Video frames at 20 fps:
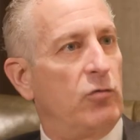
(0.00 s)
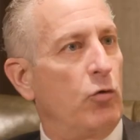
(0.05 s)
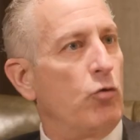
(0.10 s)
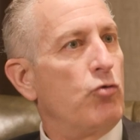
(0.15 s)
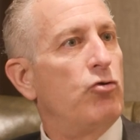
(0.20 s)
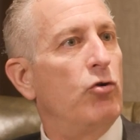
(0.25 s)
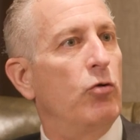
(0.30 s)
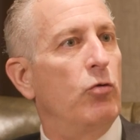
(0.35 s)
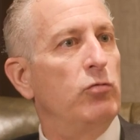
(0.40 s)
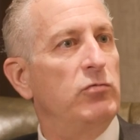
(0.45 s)

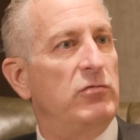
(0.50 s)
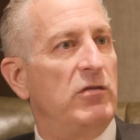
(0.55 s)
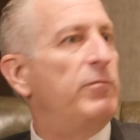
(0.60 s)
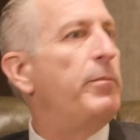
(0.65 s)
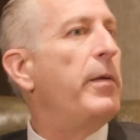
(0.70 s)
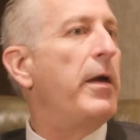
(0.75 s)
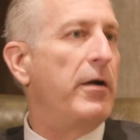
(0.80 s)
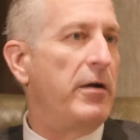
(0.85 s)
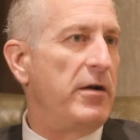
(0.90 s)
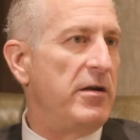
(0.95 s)
social
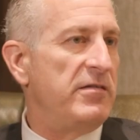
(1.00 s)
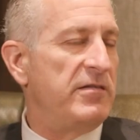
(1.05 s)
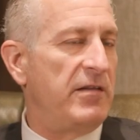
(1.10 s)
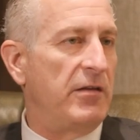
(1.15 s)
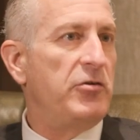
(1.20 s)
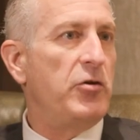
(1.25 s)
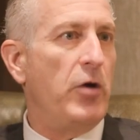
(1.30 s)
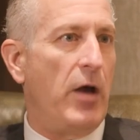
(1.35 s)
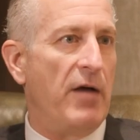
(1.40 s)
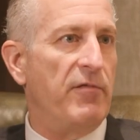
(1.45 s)
disparities
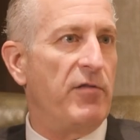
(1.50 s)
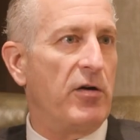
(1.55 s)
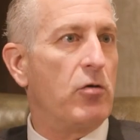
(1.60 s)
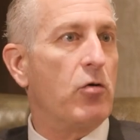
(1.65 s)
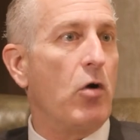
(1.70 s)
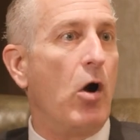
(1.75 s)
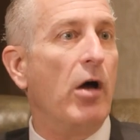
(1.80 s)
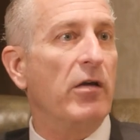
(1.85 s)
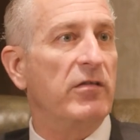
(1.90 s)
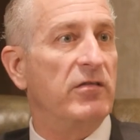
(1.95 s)
that you have
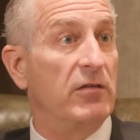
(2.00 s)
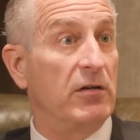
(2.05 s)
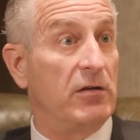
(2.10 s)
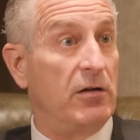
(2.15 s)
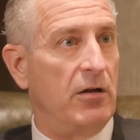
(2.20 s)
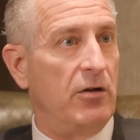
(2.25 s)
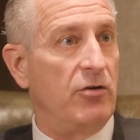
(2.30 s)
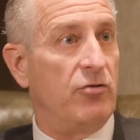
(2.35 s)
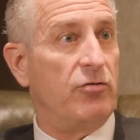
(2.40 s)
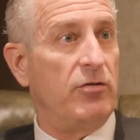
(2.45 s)
across the
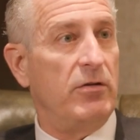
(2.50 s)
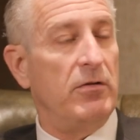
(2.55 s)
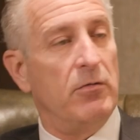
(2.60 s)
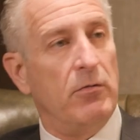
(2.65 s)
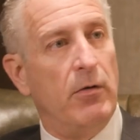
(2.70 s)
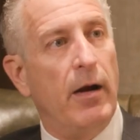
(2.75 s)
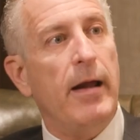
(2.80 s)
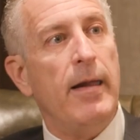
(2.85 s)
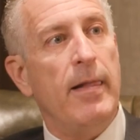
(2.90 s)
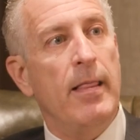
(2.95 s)
country,
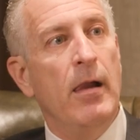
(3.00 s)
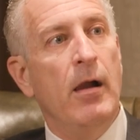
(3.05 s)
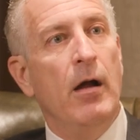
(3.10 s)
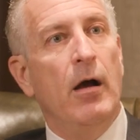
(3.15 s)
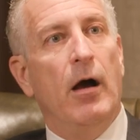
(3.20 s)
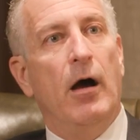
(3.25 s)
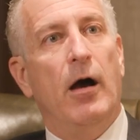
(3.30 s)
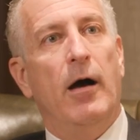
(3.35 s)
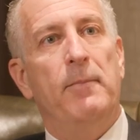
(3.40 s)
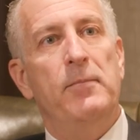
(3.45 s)
right?
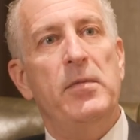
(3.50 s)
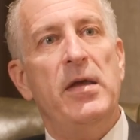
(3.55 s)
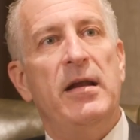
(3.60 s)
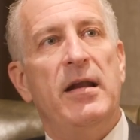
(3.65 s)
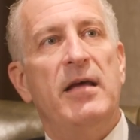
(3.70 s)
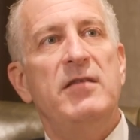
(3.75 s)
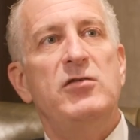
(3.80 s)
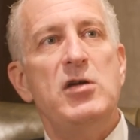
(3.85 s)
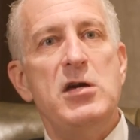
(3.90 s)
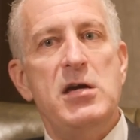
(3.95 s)

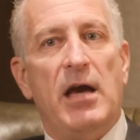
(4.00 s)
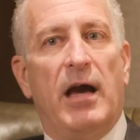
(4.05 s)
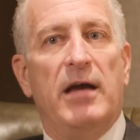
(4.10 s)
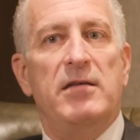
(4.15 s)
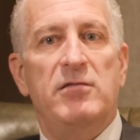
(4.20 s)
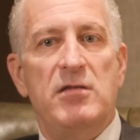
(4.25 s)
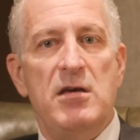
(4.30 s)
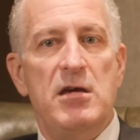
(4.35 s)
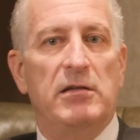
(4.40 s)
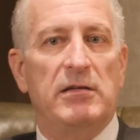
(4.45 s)
And I
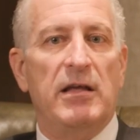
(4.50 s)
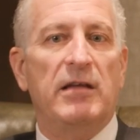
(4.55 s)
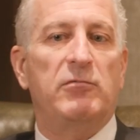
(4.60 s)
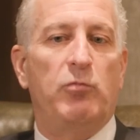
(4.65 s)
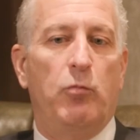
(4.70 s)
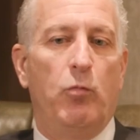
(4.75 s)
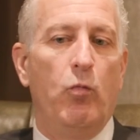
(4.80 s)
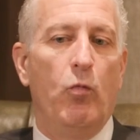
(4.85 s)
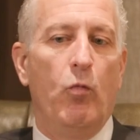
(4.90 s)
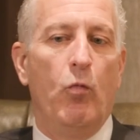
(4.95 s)
think that
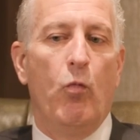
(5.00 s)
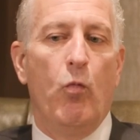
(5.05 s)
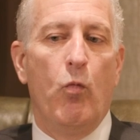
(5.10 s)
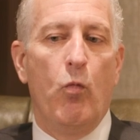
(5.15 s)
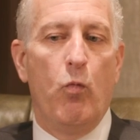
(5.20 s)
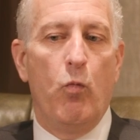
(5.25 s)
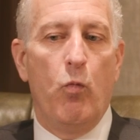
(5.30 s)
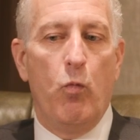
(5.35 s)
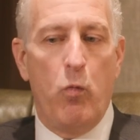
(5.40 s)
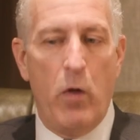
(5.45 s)

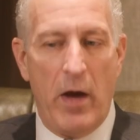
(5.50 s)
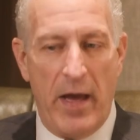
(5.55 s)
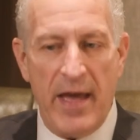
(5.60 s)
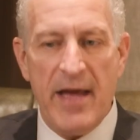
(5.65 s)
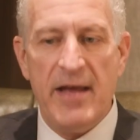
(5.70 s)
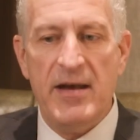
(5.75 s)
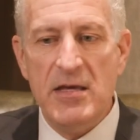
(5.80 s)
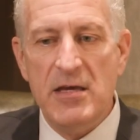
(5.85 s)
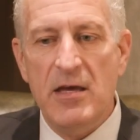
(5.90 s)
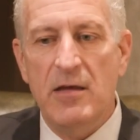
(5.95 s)

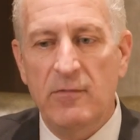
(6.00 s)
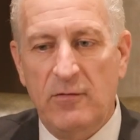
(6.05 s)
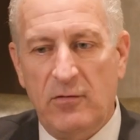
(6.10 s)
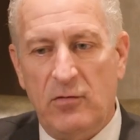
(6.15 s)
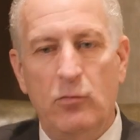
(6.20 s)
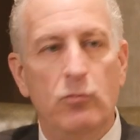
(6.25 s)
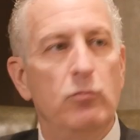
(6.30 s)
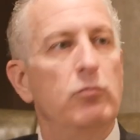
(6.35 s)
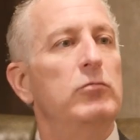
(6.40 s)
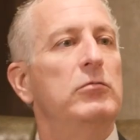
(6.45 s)
heading
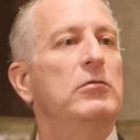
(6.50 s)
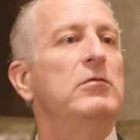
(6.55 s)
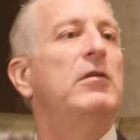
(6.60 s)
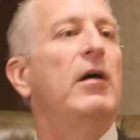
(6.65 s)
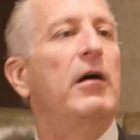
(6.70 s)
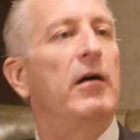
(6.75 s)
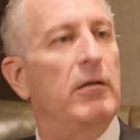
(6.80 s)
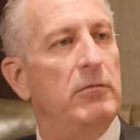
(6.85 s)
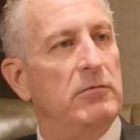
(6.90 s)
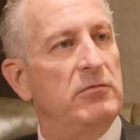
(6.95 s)
into
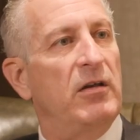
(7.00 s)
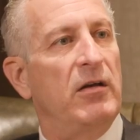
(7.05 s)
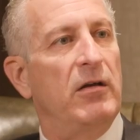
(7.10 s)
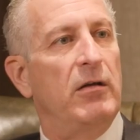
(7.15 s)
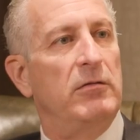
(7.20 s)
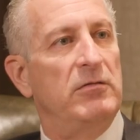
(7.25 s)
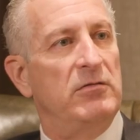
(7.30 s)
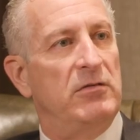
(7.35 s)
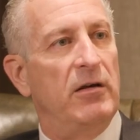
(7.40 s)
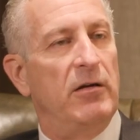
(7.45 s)

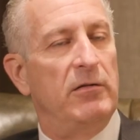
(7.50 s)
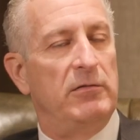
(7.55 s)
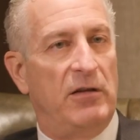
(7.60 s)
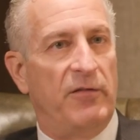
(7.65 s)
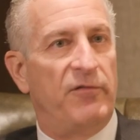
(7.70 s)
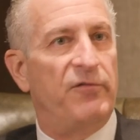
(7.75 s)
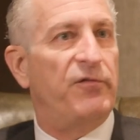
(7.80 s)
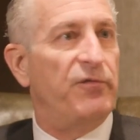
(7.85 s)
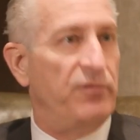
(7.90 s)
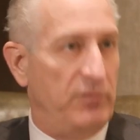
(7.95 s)

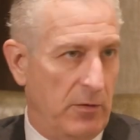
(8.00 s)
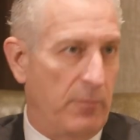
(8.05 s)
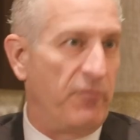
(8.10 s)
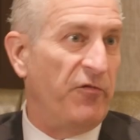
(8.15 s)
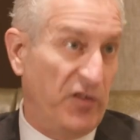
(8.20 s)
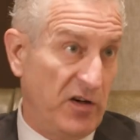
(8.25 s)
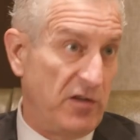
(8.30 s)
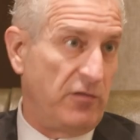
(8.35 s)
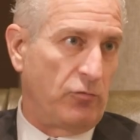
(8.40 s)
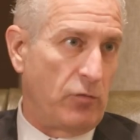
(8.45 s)
the
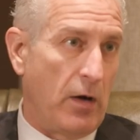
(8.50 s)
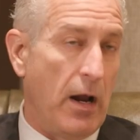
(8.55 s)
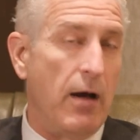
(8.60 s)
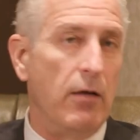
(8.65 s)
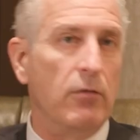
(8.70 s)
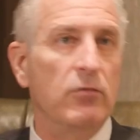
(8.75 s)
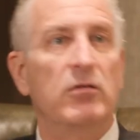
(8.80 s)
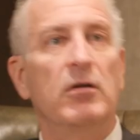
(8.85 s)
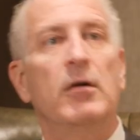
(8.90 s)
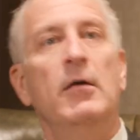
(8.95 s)
first
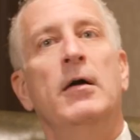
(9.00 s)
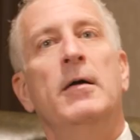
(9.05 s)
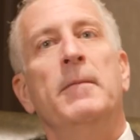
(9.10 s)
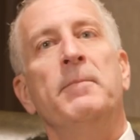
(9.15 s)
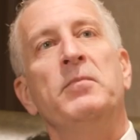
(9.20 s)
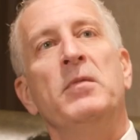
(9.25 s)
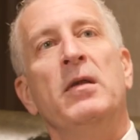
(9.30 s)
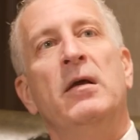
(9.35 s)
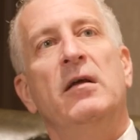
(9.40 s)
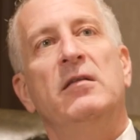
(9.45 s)
round,
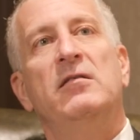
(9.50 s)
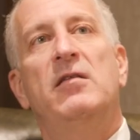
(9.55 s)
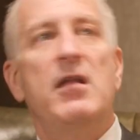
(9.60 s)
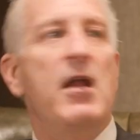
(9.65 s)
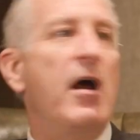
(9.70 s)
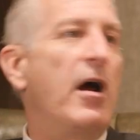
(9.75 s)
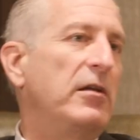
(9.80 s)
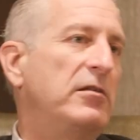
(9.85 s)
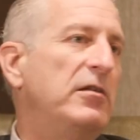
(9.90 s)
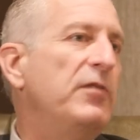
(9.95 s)
the
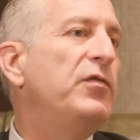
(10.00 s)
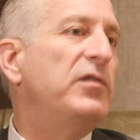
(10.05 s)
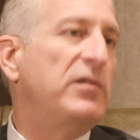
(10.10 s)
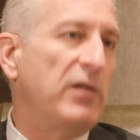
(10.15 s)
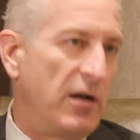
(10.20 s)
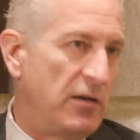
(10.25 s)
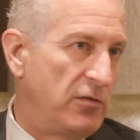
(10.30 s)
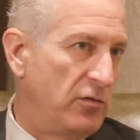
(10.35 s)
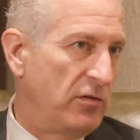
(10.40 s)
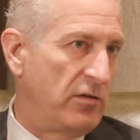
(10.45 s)
narrative
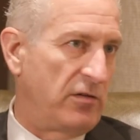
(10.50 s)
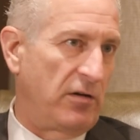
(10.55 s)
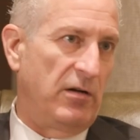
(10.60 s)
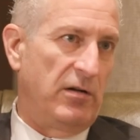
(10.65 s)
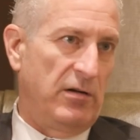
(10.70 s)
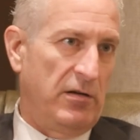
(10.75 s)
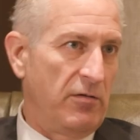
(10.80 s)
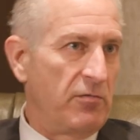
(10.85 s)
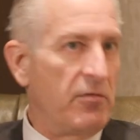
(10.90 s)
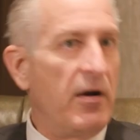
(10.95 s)
started to
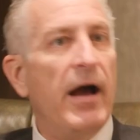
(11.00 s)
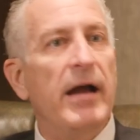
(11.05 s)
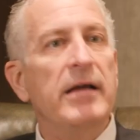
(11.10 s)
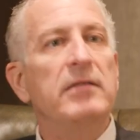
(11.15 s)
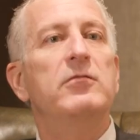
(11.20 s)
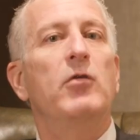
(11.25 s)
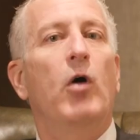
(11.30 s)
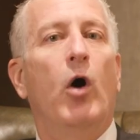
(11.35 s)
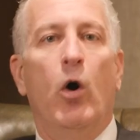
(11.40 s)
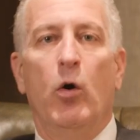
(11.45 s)
turn,
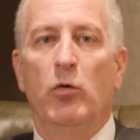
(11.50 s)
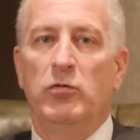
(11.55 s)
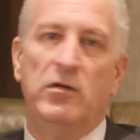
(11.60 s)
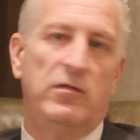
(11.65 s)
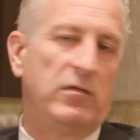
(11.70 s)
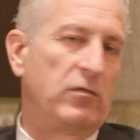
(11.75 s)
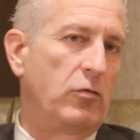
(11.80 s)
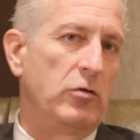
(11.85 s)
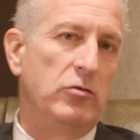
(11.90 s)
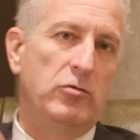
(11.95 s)
right? Oh,
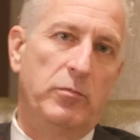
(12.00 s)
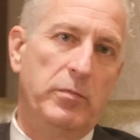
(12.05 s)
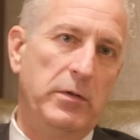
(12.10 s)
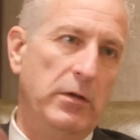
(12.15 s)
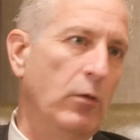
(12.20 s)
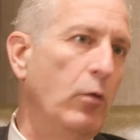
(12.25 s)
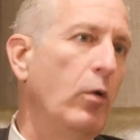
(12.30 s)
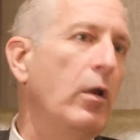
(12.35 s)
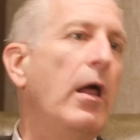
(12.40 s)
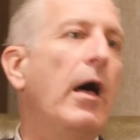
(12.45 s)
this is going to be
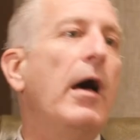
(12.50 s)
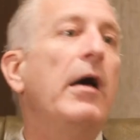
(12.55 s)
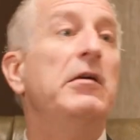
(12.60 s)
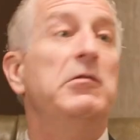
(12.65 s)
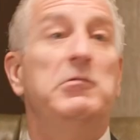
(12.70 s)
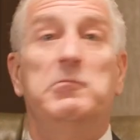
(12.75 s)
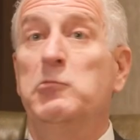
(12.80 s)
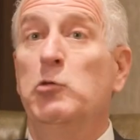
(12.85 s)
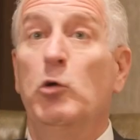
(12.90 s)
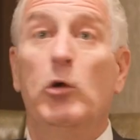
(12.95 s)

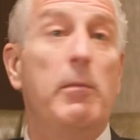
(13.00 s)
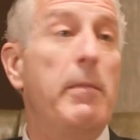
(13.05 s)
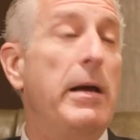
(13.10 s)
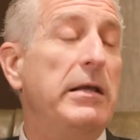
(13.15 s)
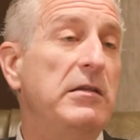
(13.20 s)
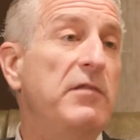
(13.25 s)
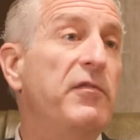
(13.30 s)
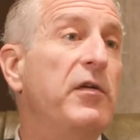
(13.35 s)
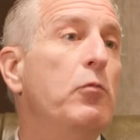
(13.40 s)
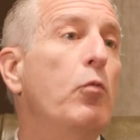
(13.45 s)
Lula. Lula
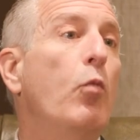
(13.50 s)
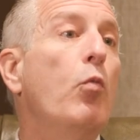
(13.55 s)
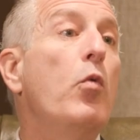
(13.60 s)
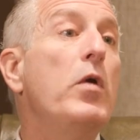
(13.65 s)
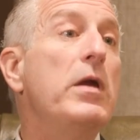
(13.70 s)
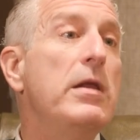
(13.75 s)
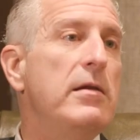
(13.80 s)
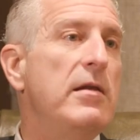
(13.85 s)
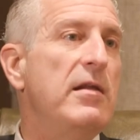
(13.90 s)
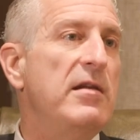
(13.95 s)
might even
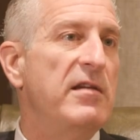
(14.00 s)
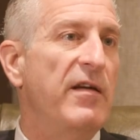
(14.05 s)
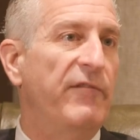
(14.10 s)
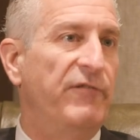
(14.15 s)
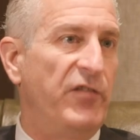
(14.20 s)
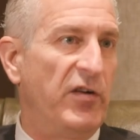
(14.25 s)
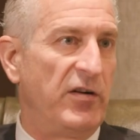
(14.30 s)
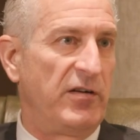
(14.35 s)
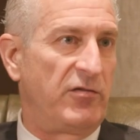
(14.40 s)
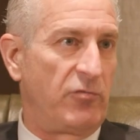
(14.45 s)
win in the
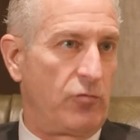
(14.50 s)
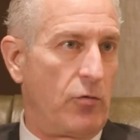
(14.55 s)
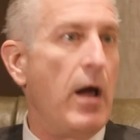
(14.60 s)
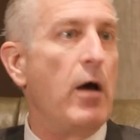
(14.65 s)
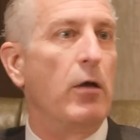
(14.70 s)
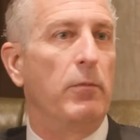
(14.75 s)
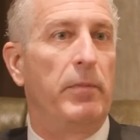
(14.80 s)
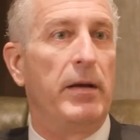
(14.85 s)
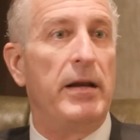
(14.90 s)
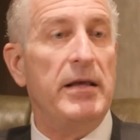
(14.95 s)
first
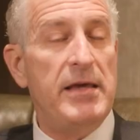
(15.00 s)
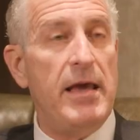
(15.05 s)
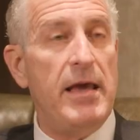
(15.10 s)
round. But